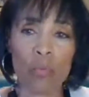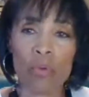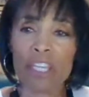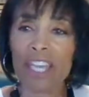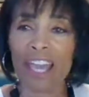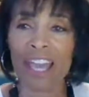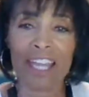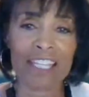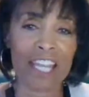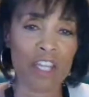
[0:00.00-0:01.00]
We
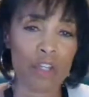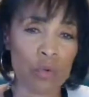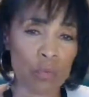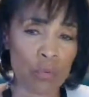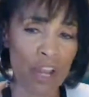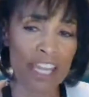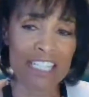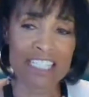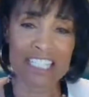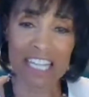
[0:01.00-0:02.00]
had a
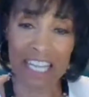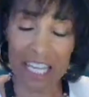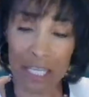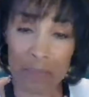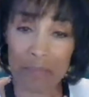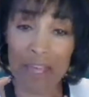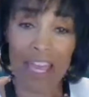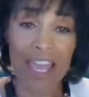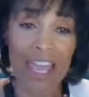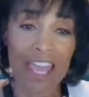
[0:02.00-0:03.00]
great team,
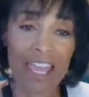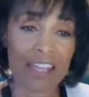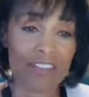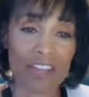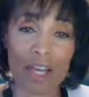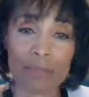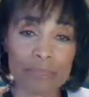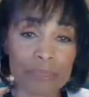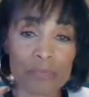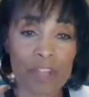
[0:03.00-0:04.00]
and
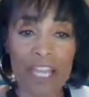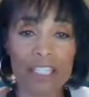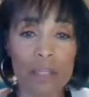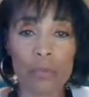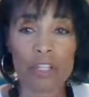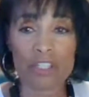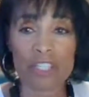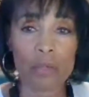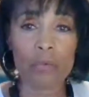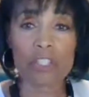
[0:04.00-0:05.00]
it
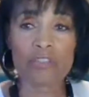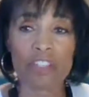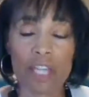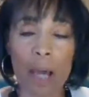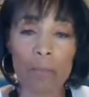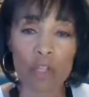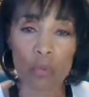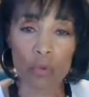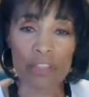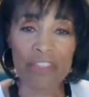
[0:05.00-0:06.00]
was
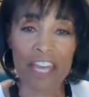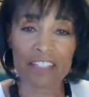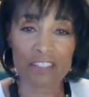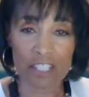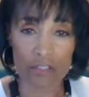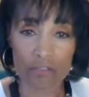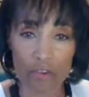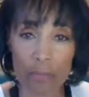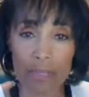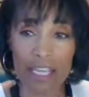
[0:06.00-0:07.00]
phenomenal. What that did
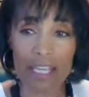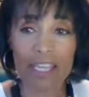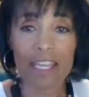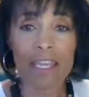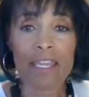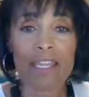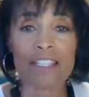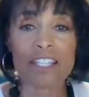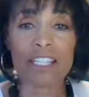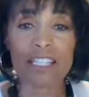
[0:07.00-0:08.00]
for me
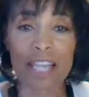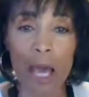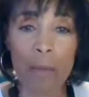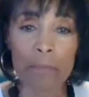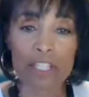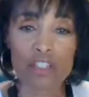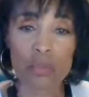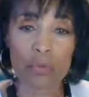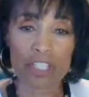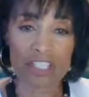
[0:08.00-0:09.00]
is it allowed me
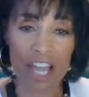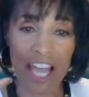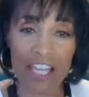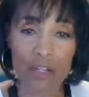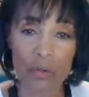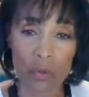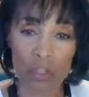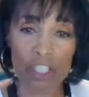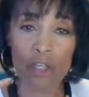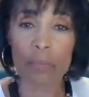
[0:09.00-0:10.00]
to retire
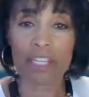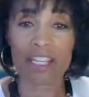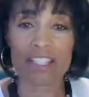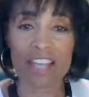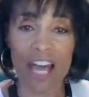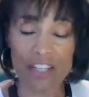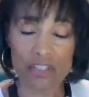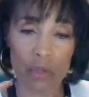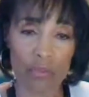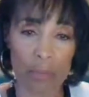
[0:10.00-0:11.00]
earlier, because I
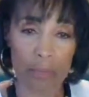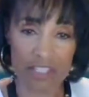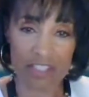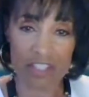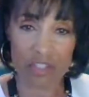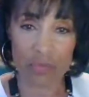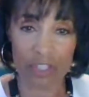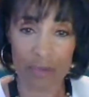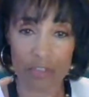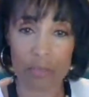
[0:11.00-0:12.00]
sold the business
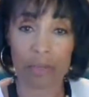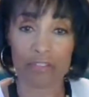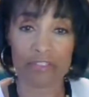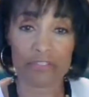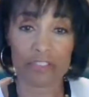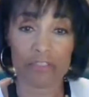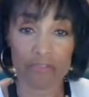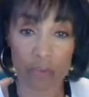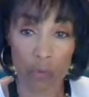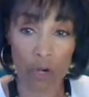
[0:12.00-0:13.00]
when I was about
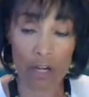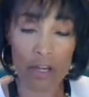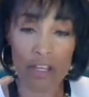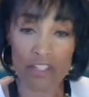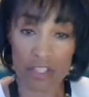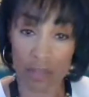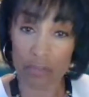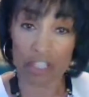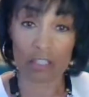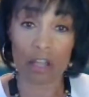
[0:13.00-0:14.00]
54. So
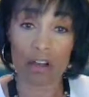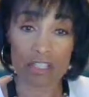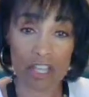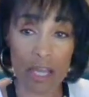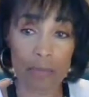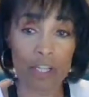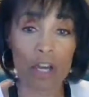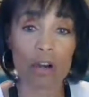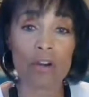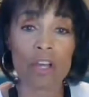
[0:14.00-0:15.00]
that was a long time
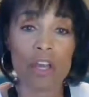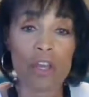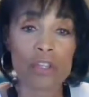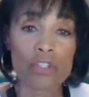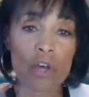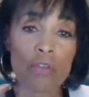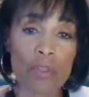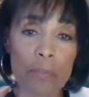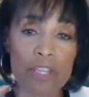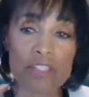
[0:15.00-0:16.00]
ago.
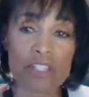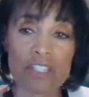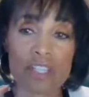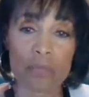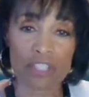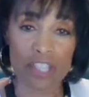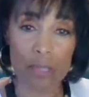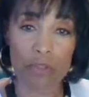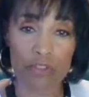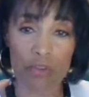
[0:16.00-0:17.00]
Sold the business and was
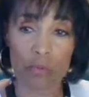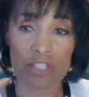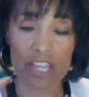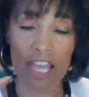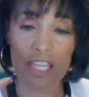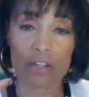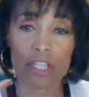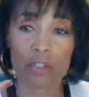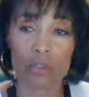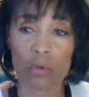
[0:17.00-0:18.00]
able to retire
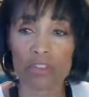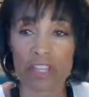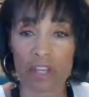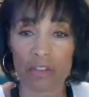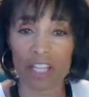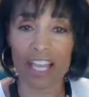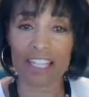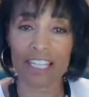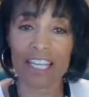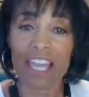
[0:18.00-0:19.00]
here to North
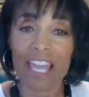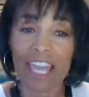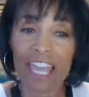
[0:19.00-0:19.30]
Carolina.